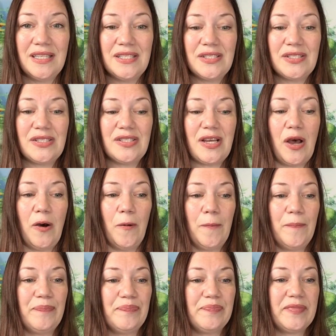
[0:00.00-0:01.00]
So
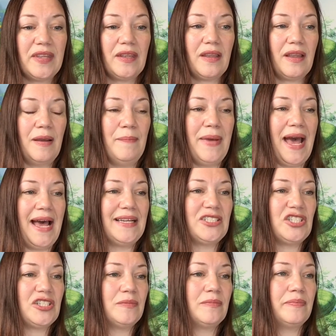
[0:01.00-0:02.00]

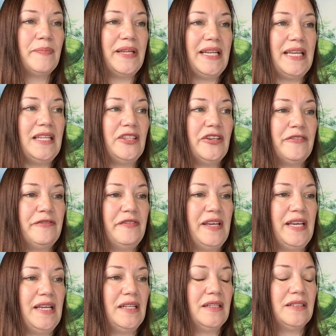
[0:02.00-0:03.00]
imagine beneath your
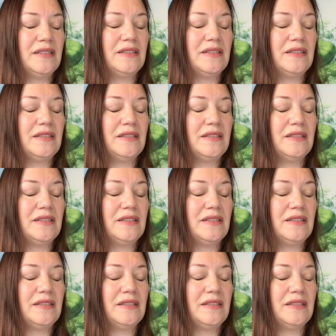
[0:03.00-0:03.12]
feet